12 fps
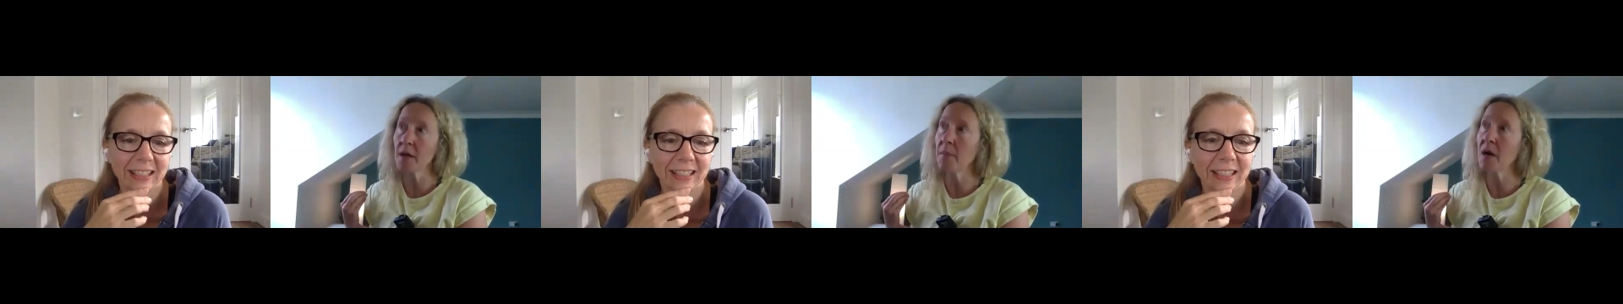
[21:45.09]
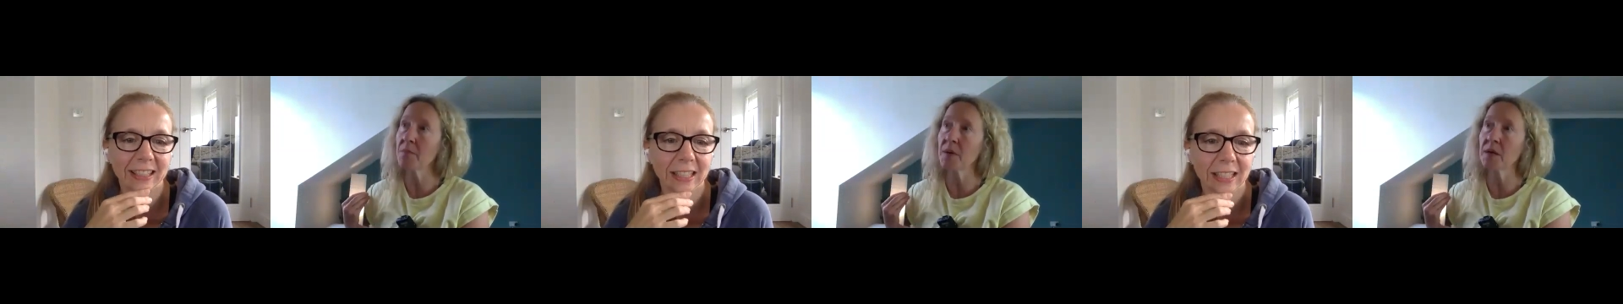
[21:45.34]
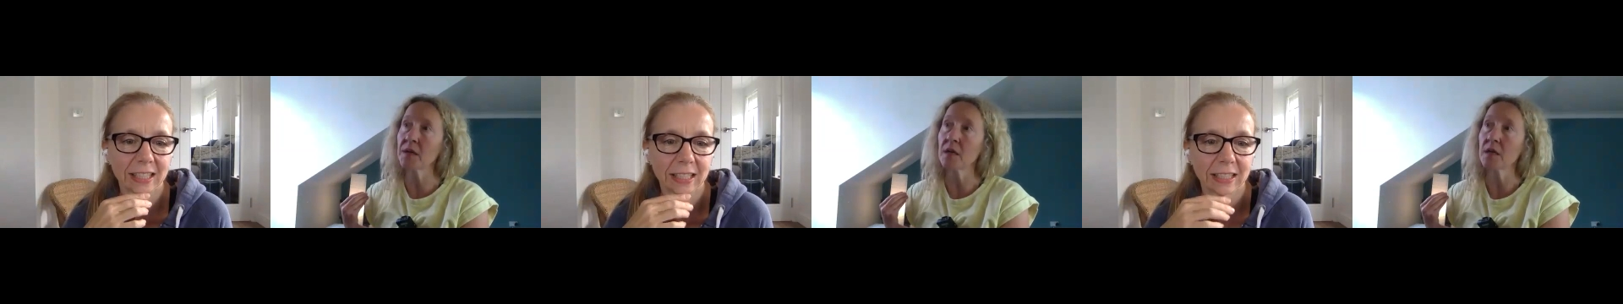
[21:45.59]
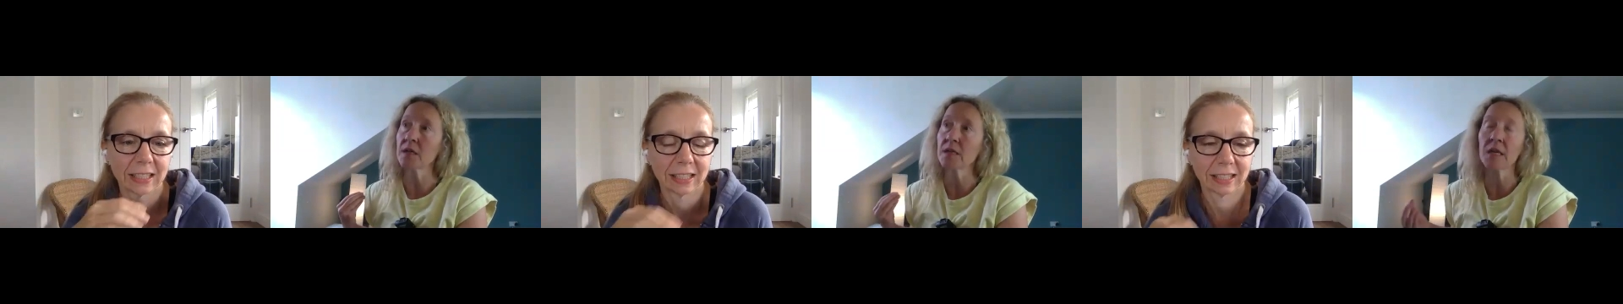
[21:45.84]
Speaker 1: There might be
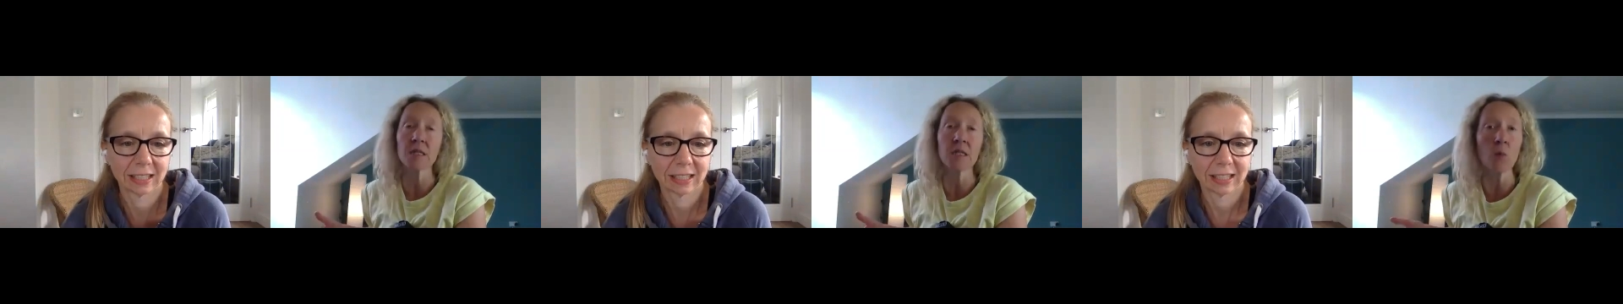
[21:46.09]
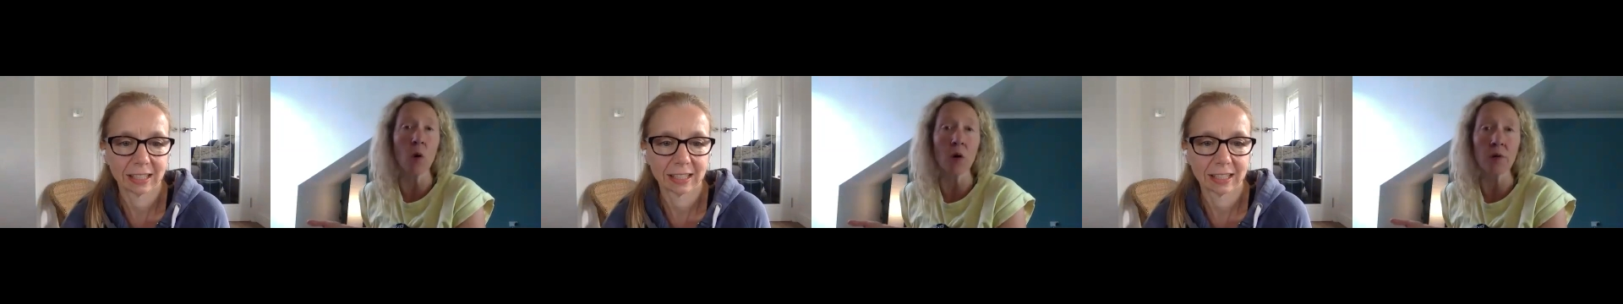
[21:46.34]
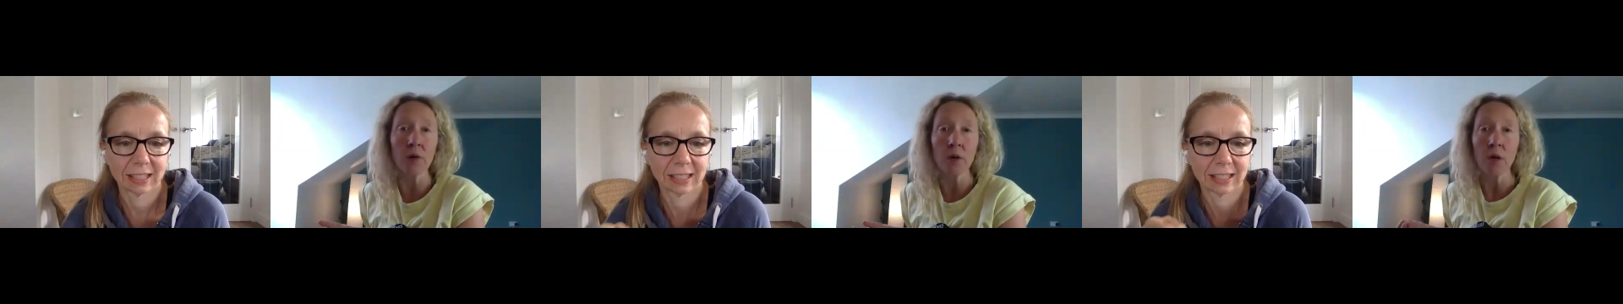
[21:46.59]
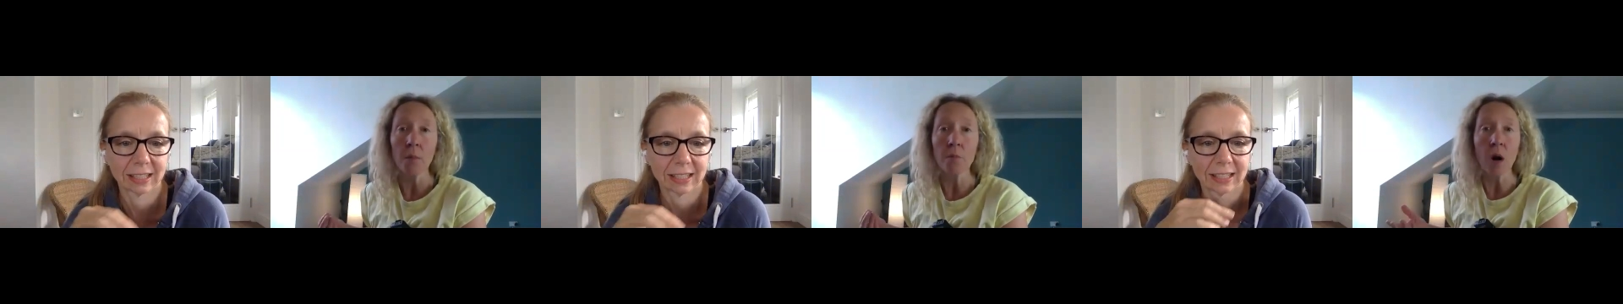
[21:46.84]
the 61
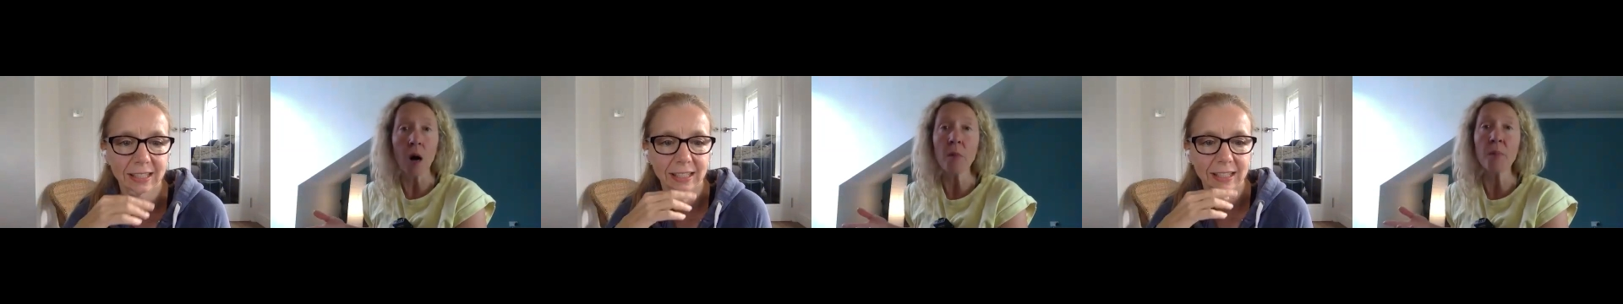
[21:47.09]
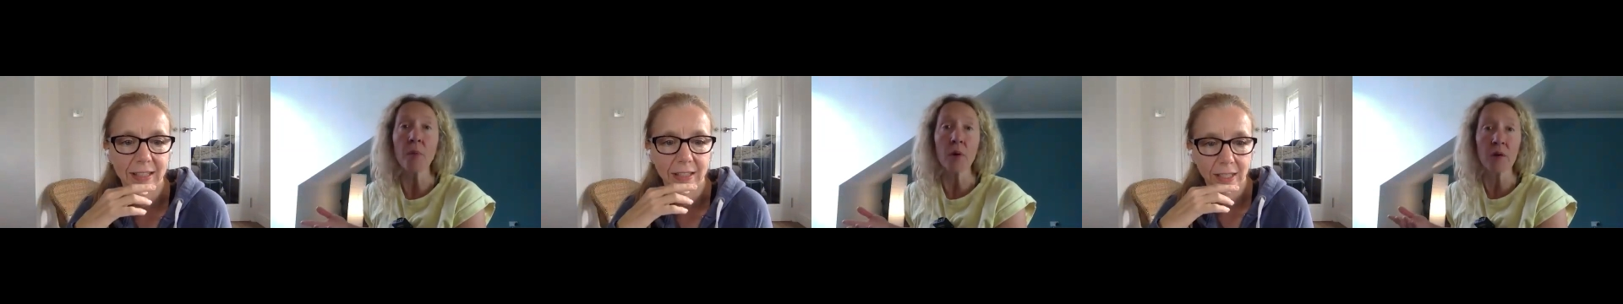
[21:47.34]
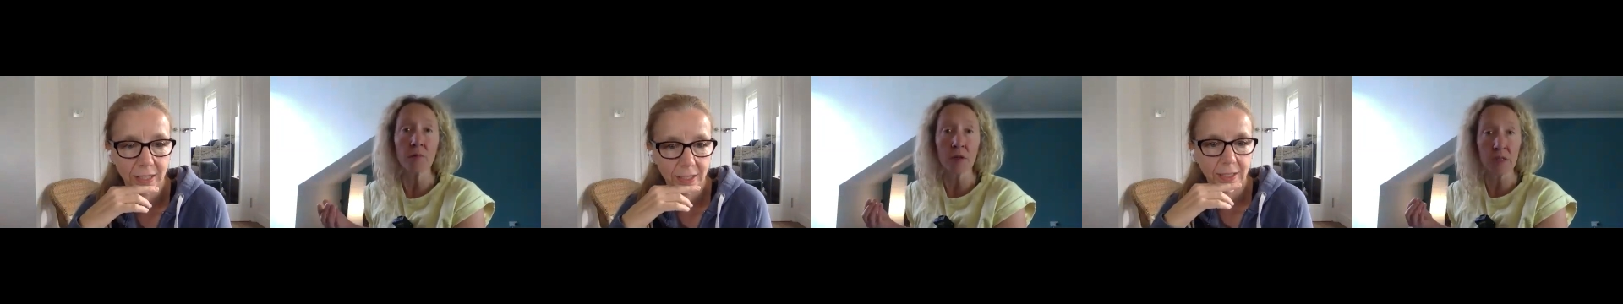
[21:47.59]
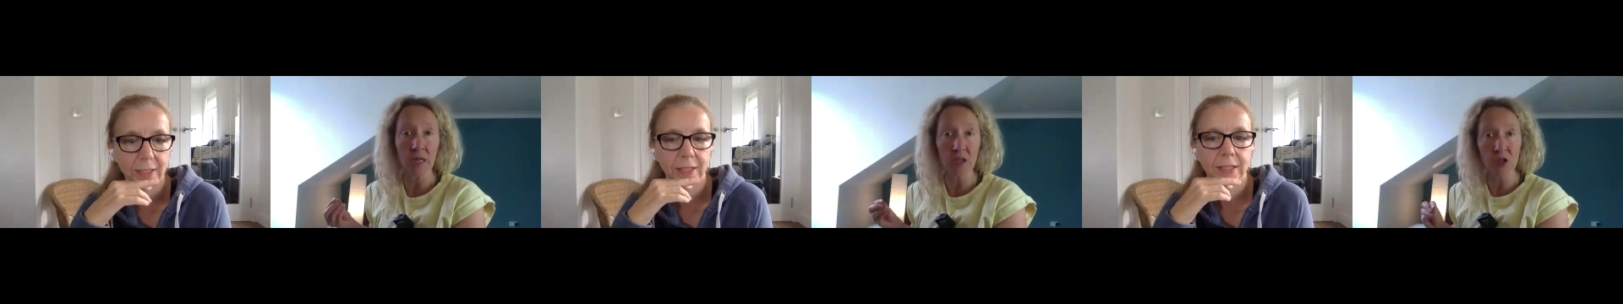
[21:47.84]
Marma Point
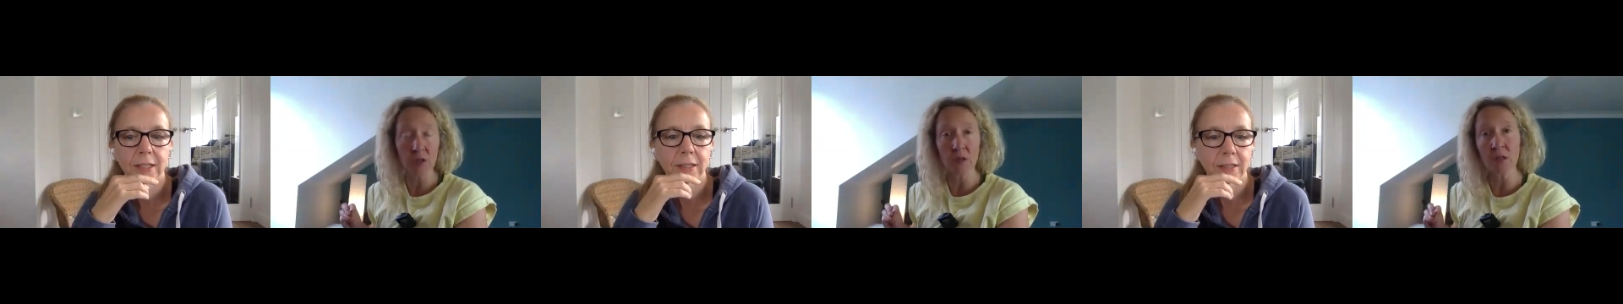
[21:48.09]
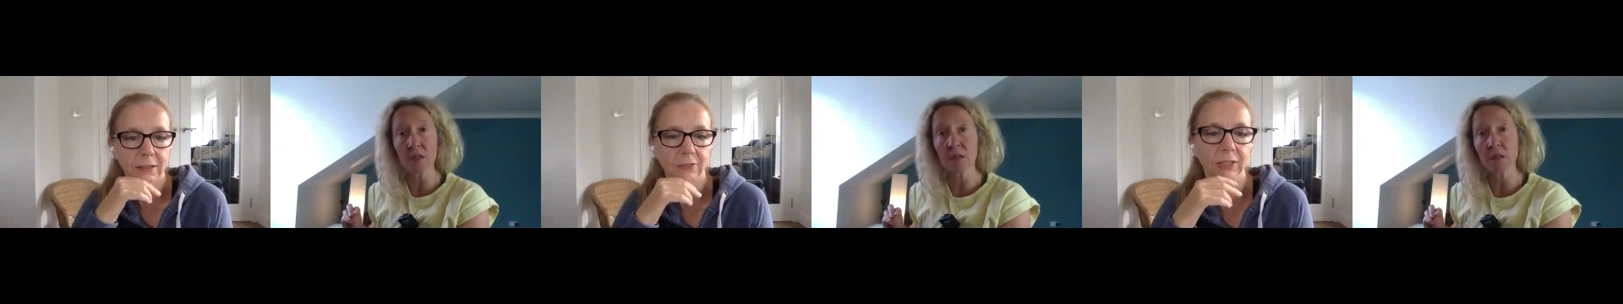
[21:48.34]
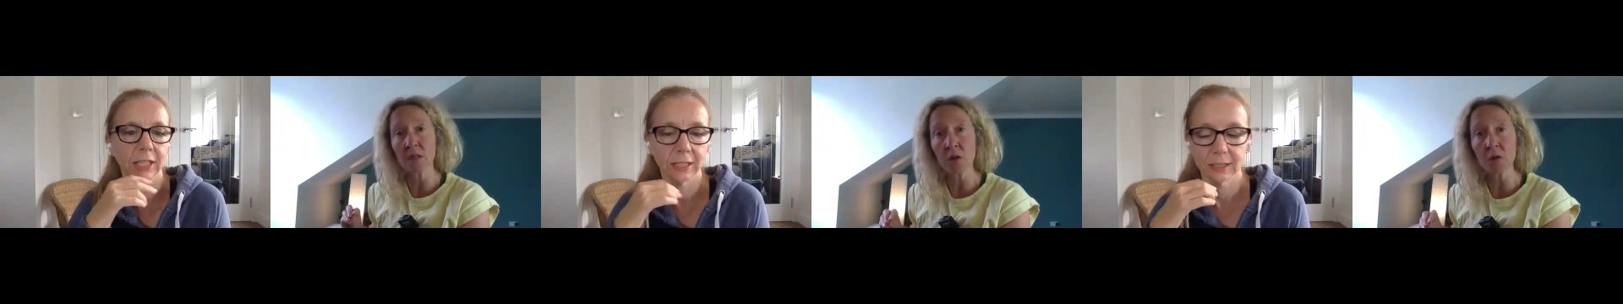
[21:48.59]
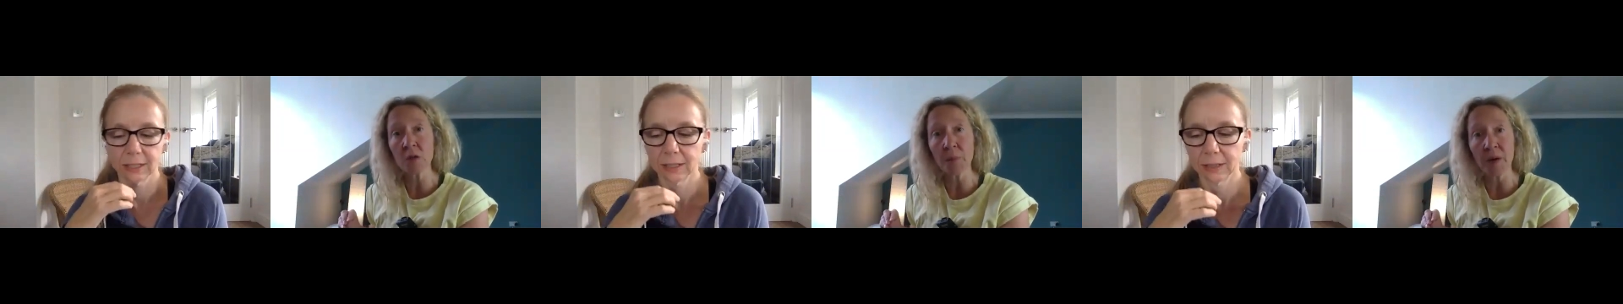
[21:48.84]
rotation that's lovely.